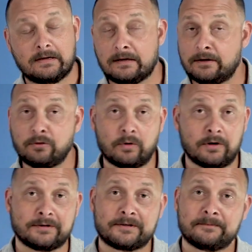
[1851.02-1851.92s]
In other
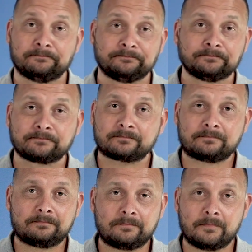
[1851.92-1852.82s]
words,
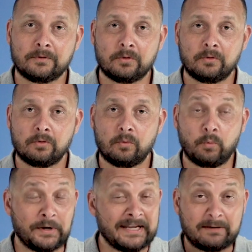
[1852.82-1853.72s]

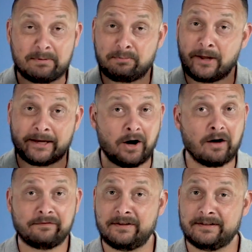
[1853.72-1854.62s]
we need to be playing
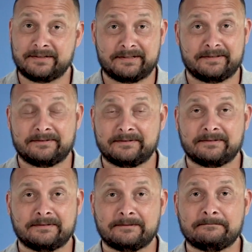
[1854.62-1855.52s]
offense,
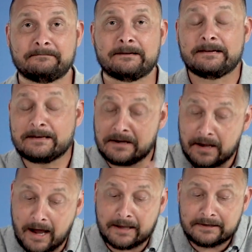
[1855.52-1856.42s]

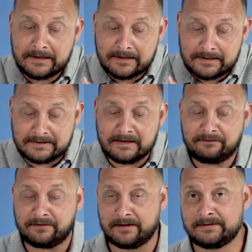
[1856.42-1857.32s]
not
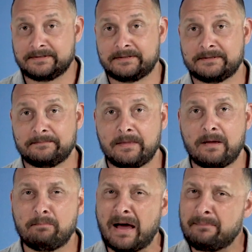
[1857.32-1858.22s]
defense,
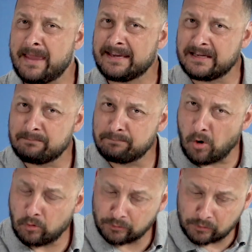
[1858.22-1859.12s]
by making
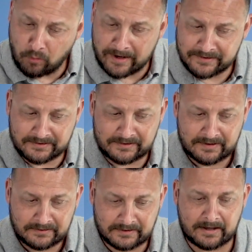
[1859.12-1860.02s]
bold requests
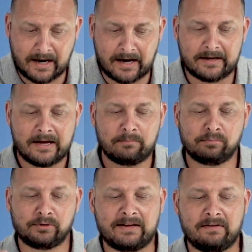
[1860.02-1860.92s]
to God,
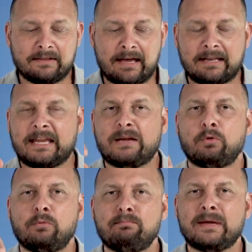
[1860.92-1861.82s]
believing that he
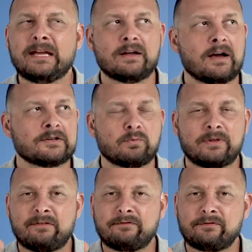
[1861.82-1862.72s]
will meet us
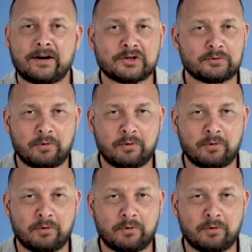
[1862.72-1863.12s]
with a fresh